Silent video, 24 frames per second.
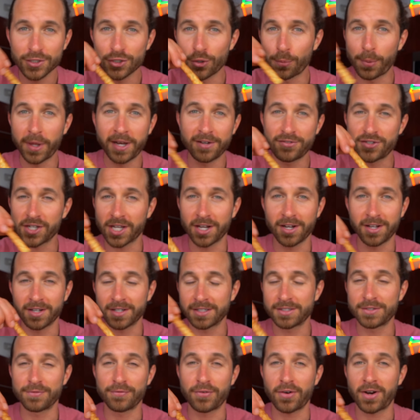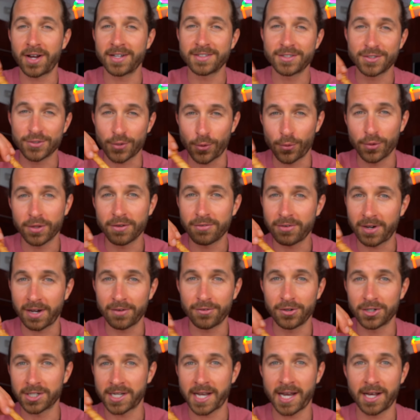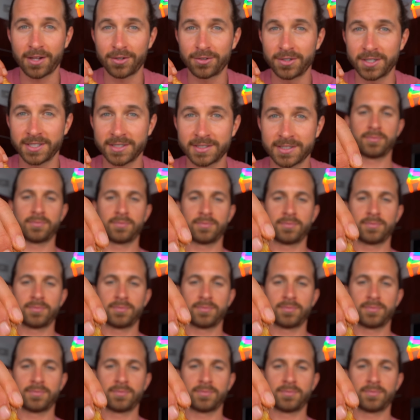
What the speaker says: whole plate of chicken nuggets and fries is only 500 calories.